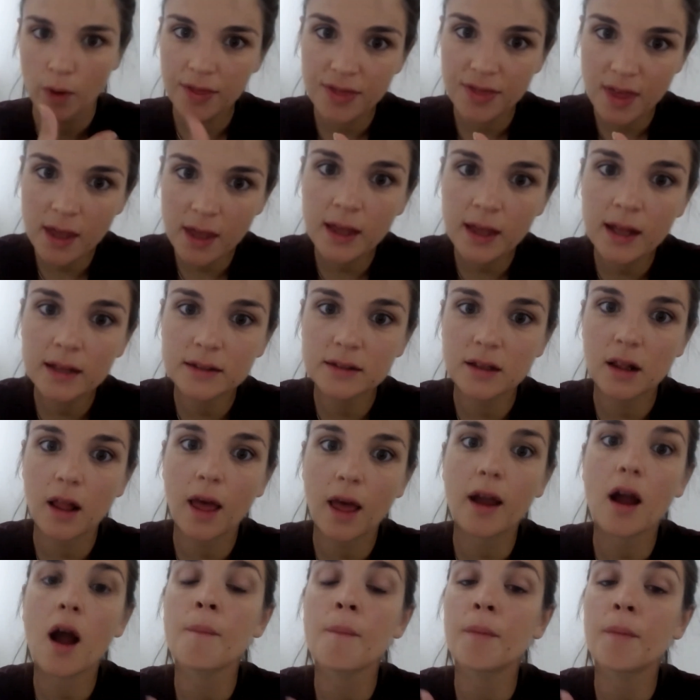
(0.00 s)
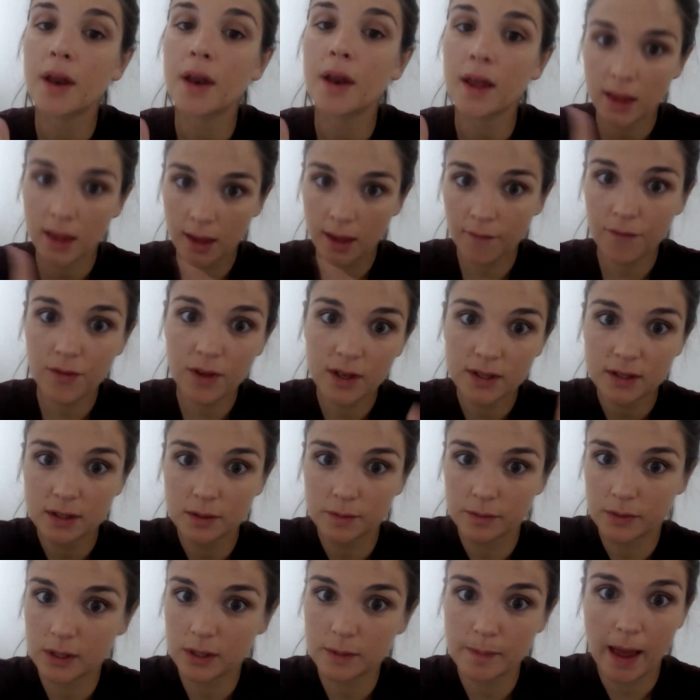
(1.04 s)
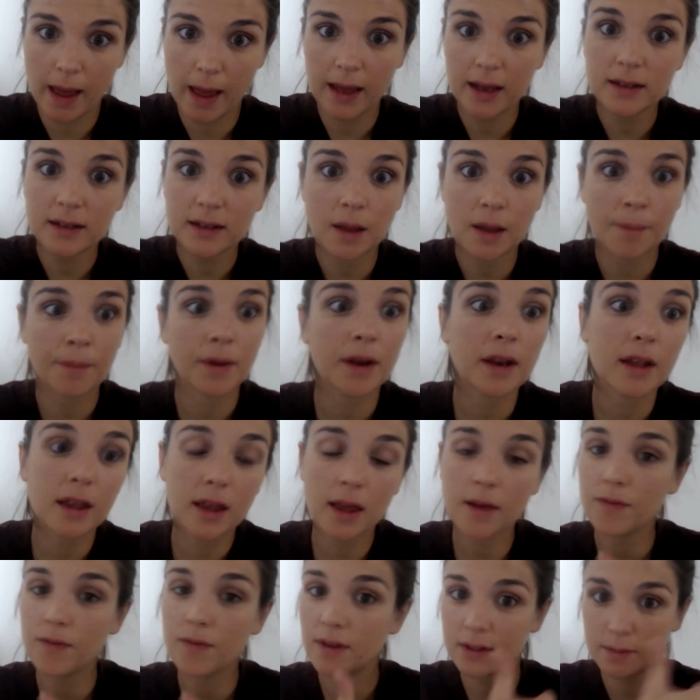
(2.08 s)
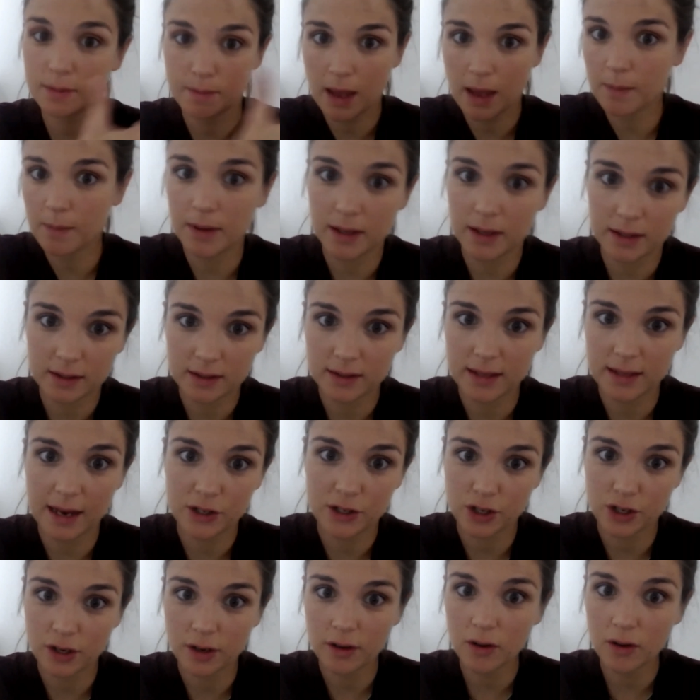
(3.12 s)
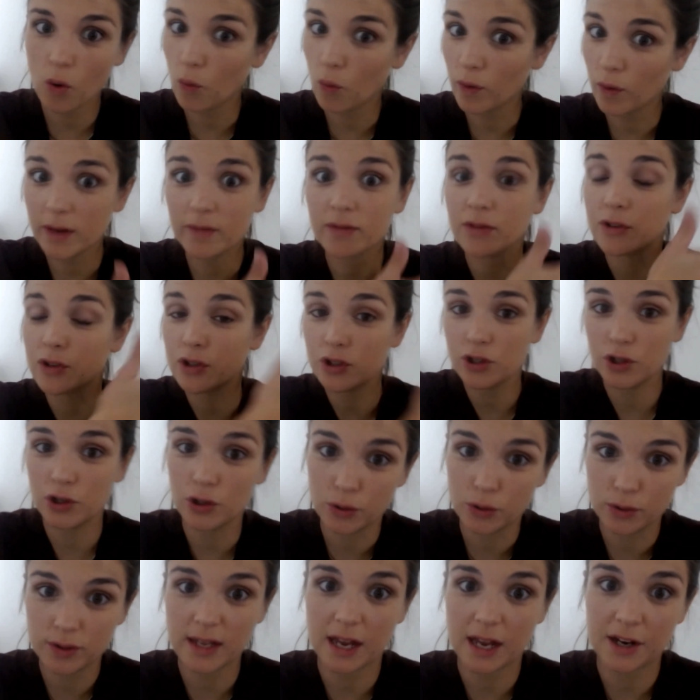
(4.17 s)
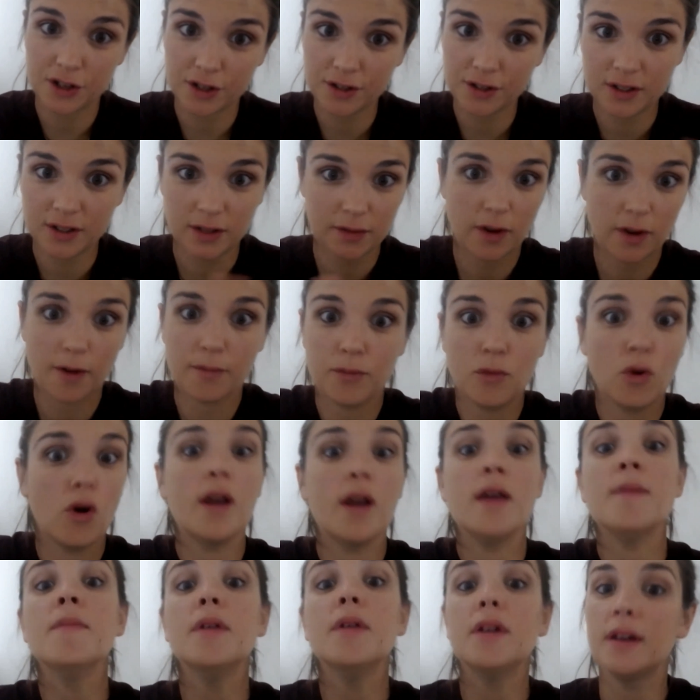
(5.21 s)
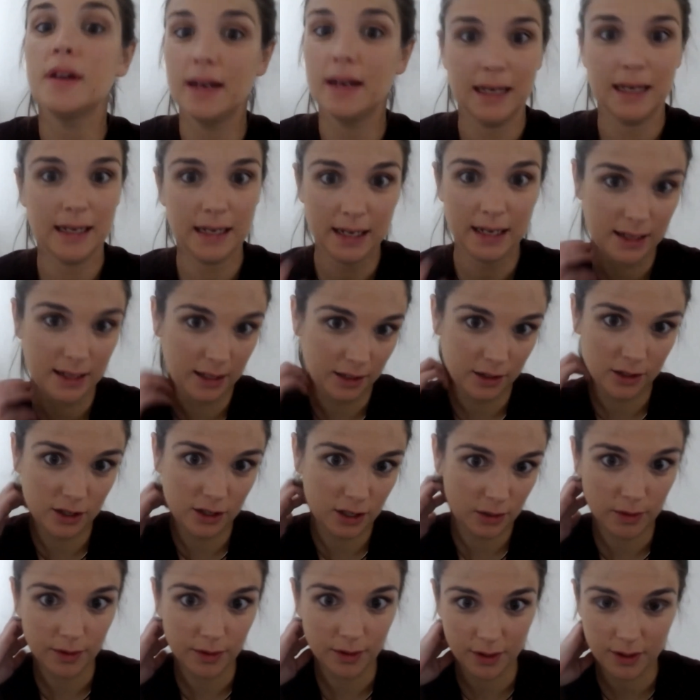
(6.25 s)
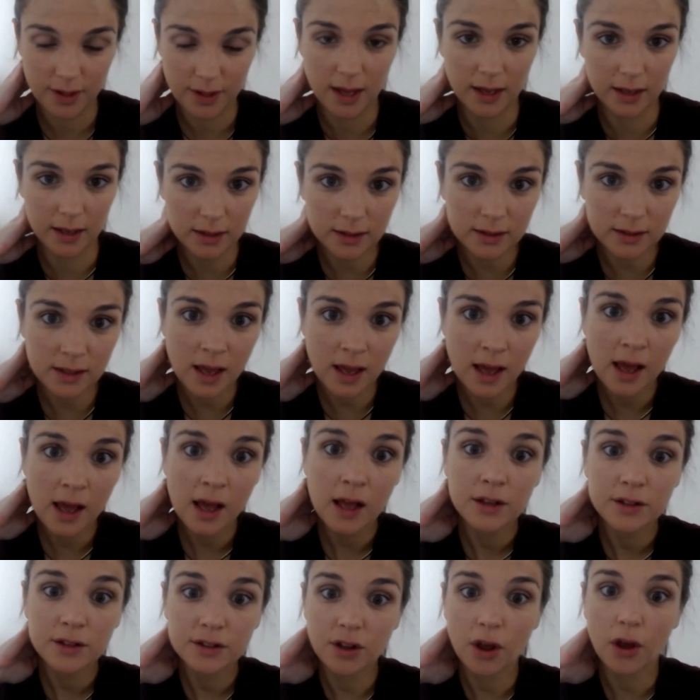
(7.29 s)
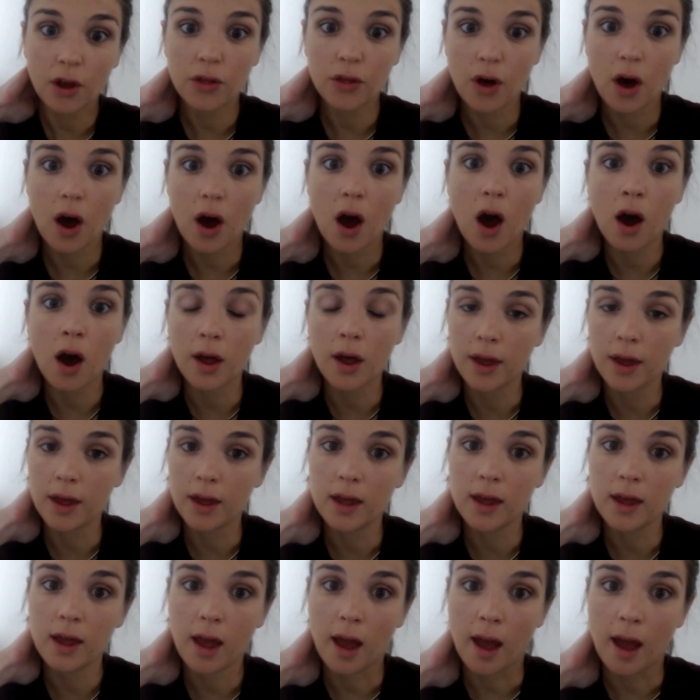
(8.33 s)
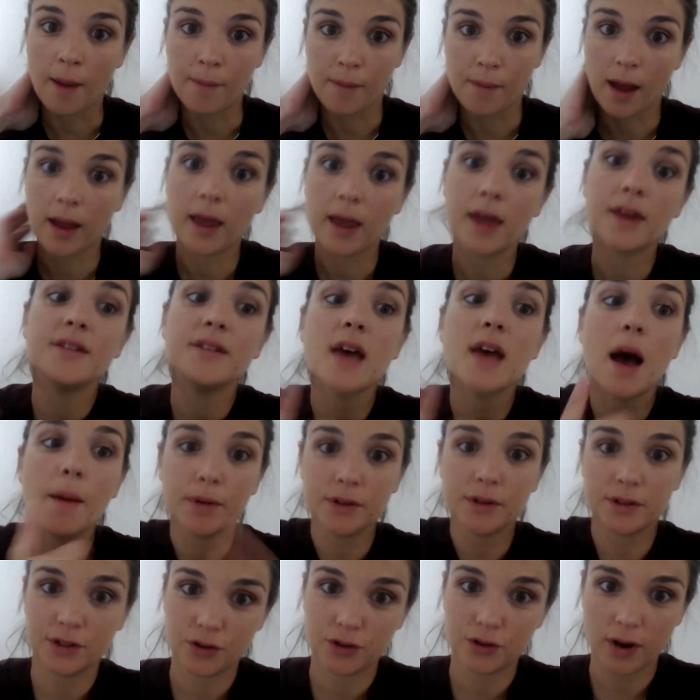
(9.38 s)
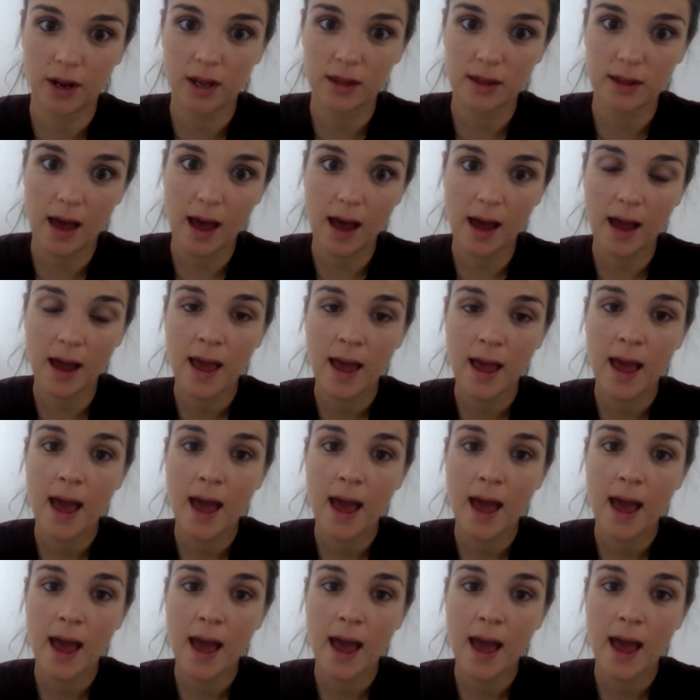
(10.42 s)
I think it's like, I'm going to give this some space. I'm going to give this maybe a session or even two sessions if I'm not imminently needing to do other things so that I um, can demonstrate that.